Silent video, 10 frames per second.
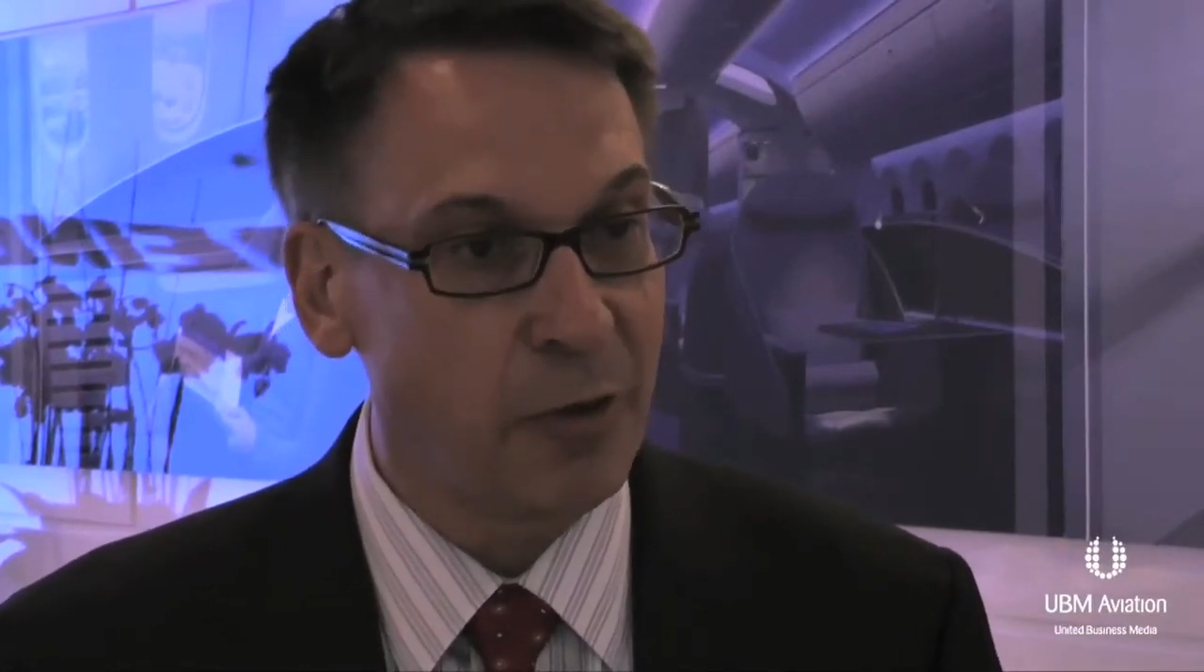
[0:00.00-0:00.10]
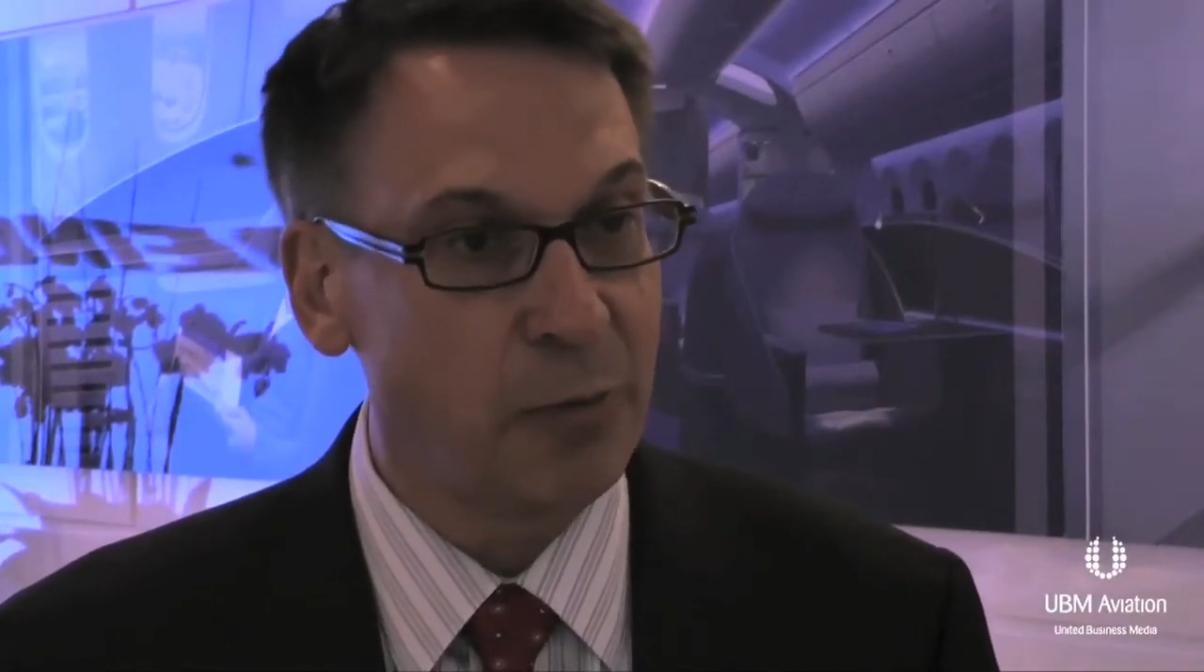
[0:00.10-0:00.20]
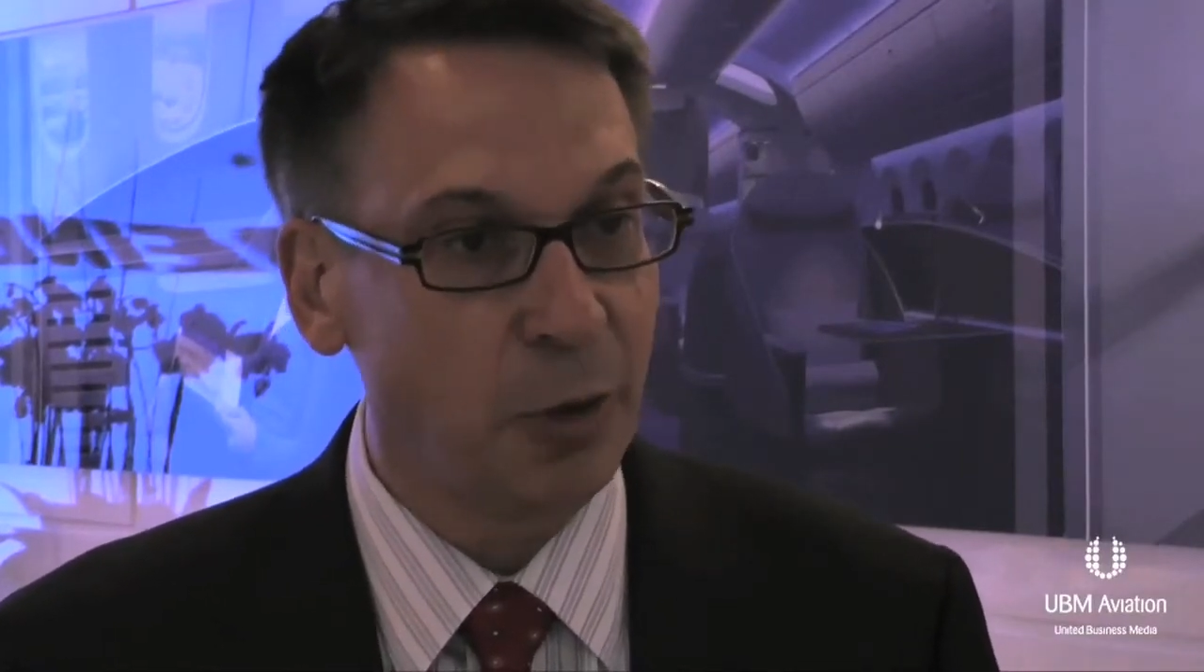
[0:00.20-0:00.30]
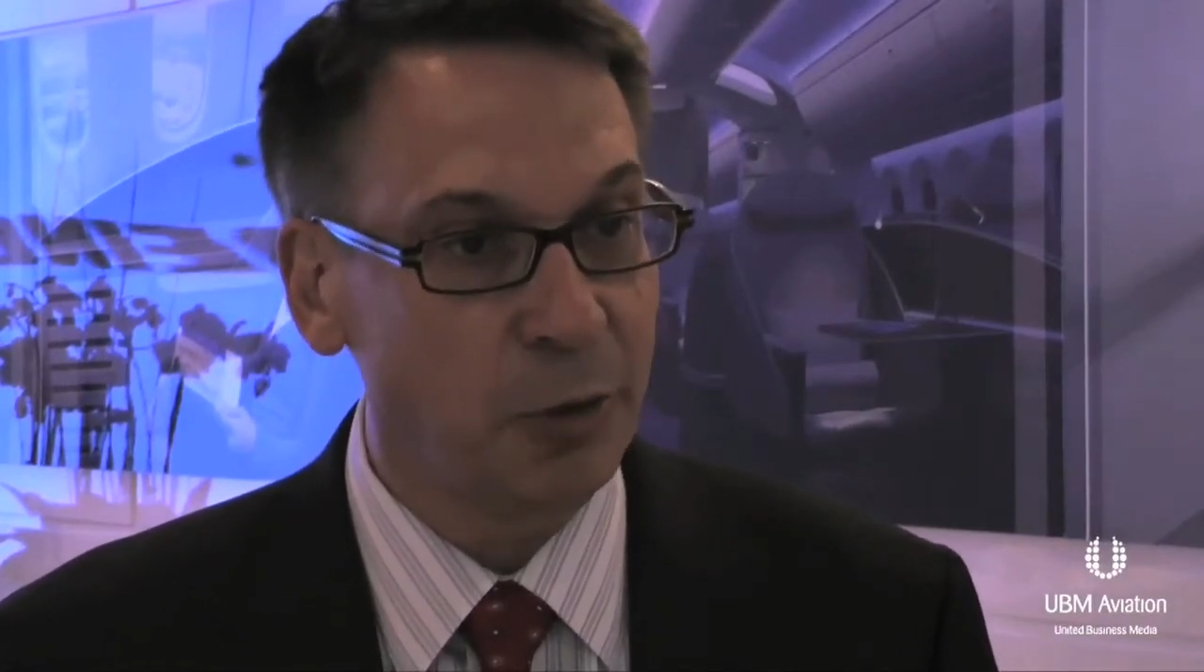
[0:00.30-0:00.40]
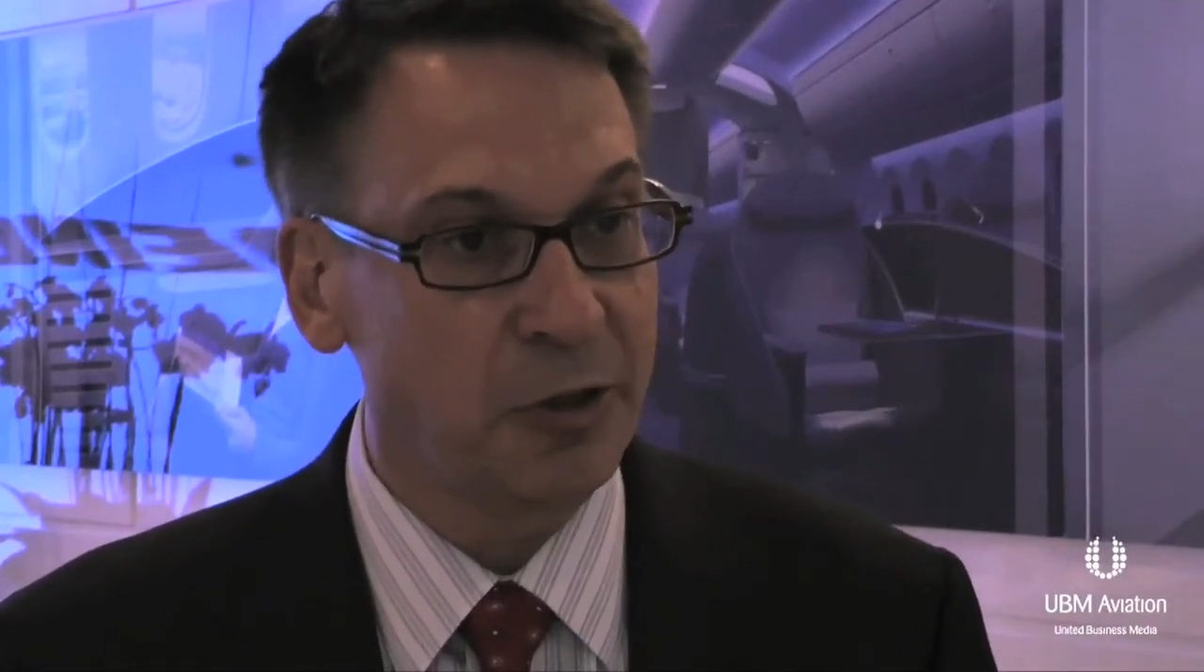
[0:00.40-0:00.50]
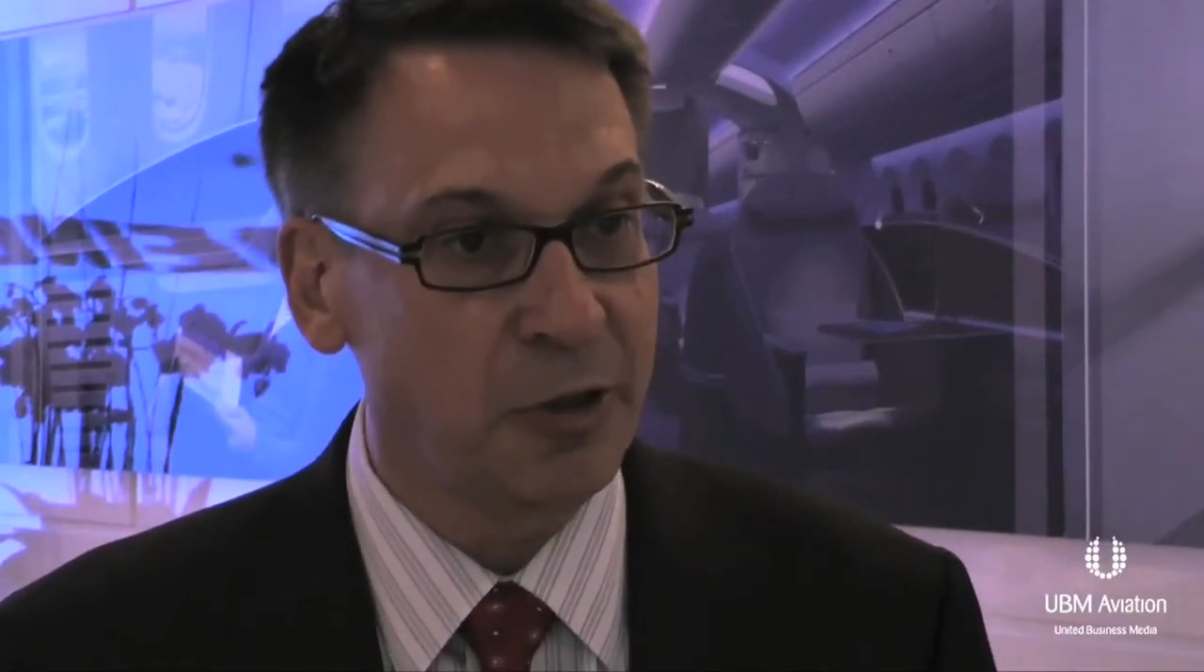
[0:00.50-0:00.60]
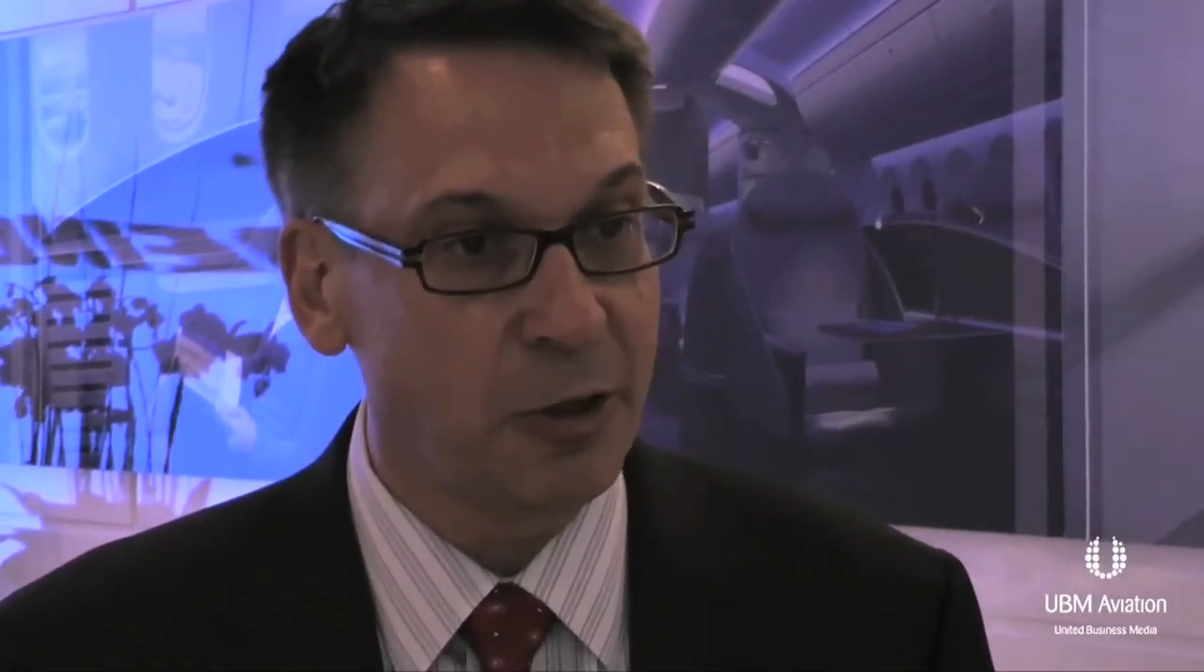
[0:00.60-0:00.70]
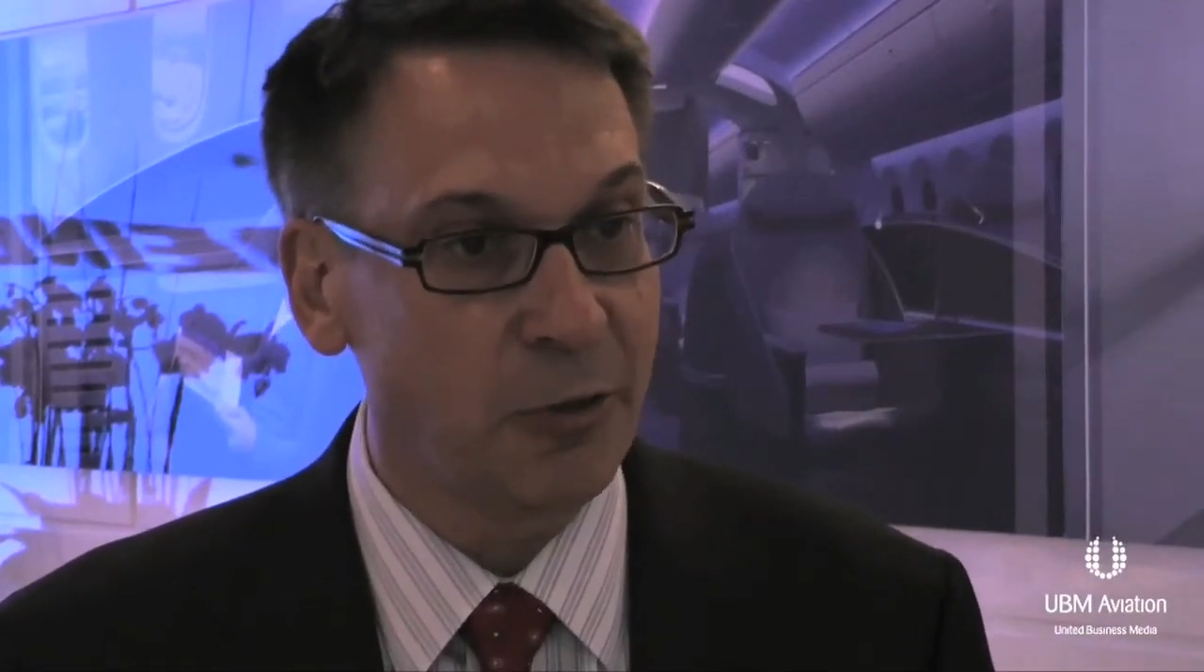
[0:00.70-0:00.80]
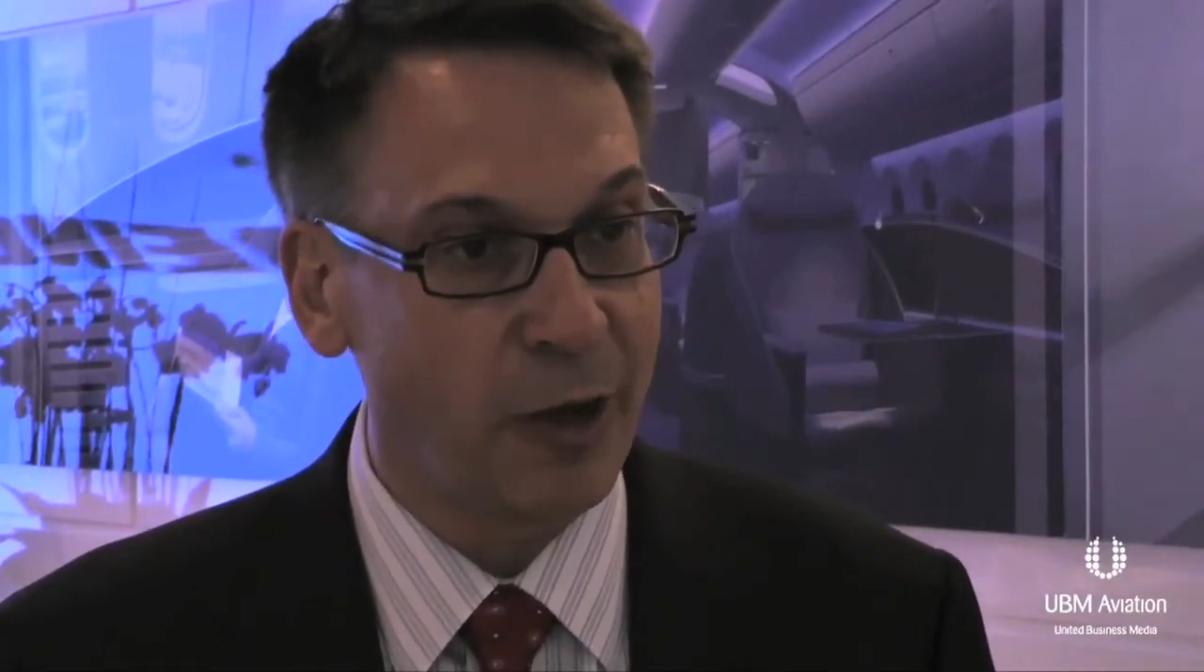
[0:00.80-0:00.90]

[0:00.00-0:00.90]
that we built into the